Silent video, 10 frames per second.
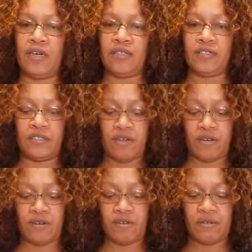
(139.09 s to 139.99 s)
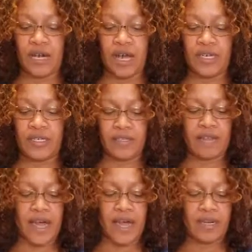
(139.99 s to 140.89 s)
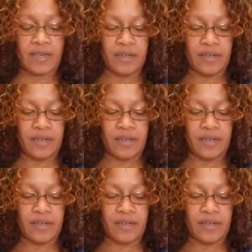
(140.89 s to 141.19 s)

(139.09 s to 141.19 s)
So I did that.